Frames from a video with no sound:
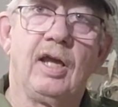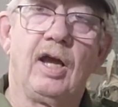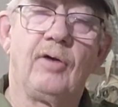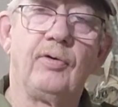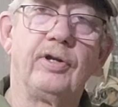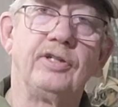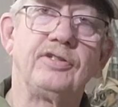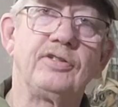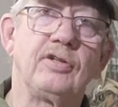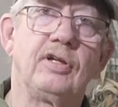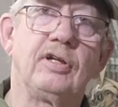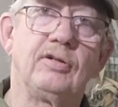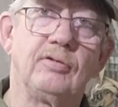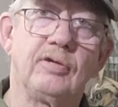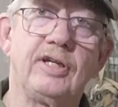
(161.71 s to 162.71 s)
I want to
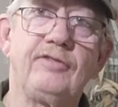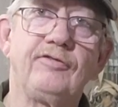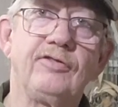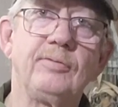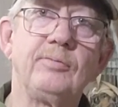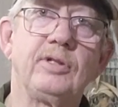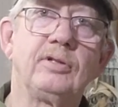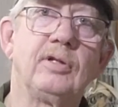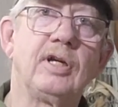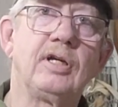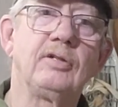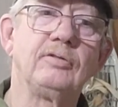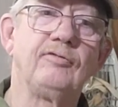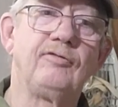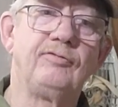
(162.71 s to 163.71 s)
start right from the
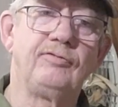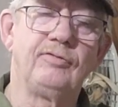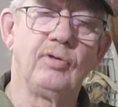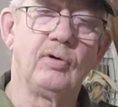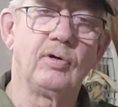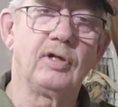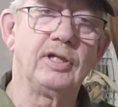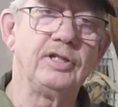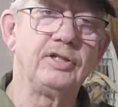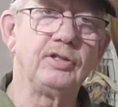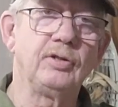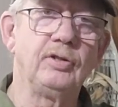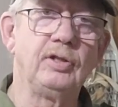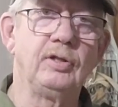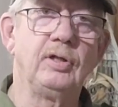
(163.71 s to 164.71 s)
ground floor and
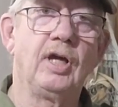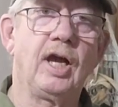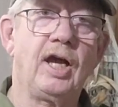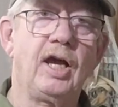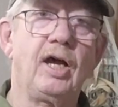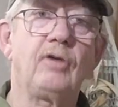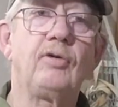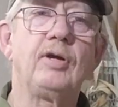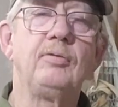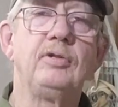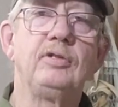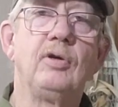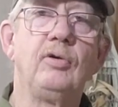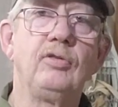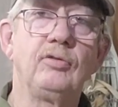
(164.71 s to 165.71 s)
show you how I
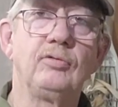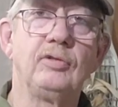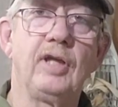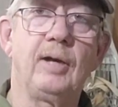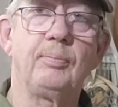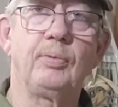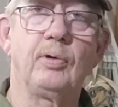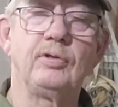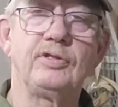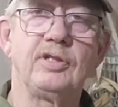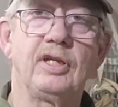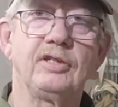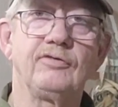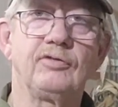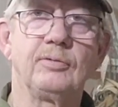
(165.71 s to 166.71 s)
would go through that
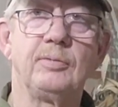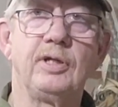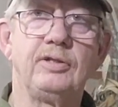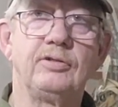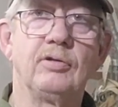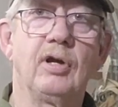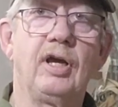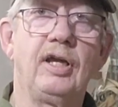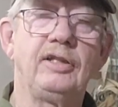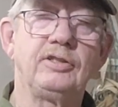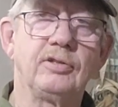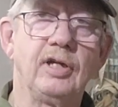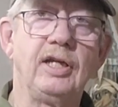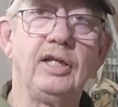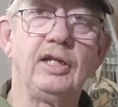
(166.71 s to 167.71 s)
process for my dry
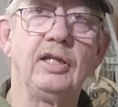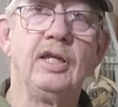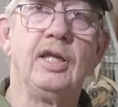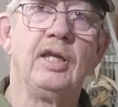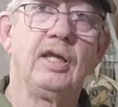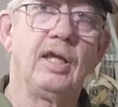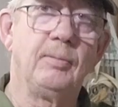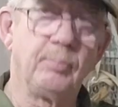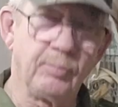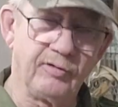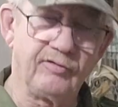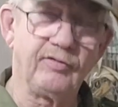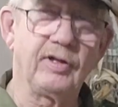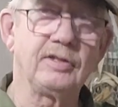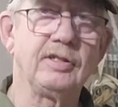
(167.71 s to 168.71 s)
training and
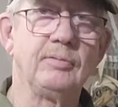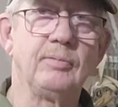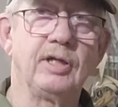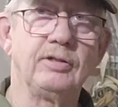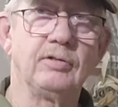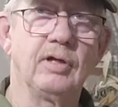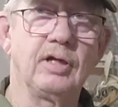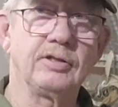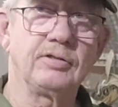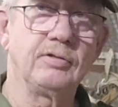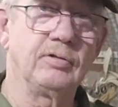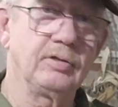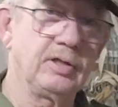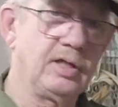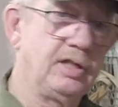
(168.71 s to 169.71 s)
perfecting my draw stroke.